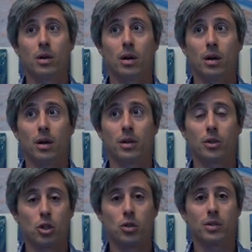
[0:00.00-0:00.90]
in
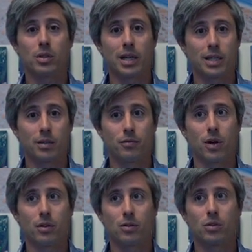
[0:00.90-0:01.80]
the 2019
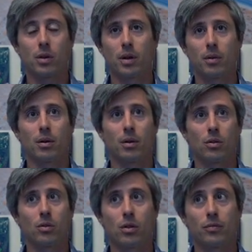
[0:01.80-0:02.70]
fund. There's
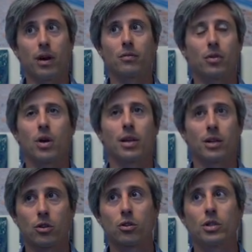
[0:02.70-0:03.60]

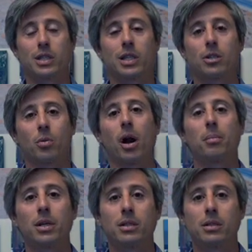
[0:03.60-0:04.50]
36
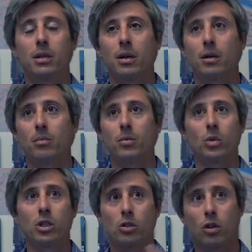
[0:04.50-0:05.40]
properties.
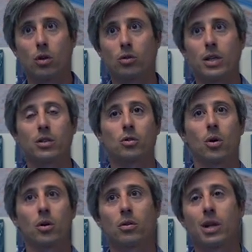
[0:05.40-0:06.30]
We just closed escrow
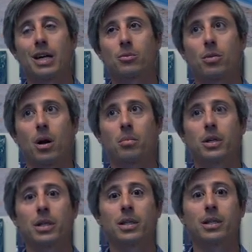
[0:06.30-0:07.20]
on our last
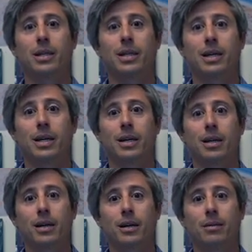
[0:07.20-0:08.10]
property
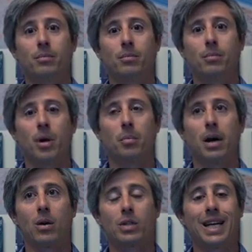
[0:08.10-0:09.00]

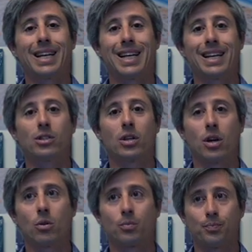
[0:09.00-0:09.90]
about 10 days ago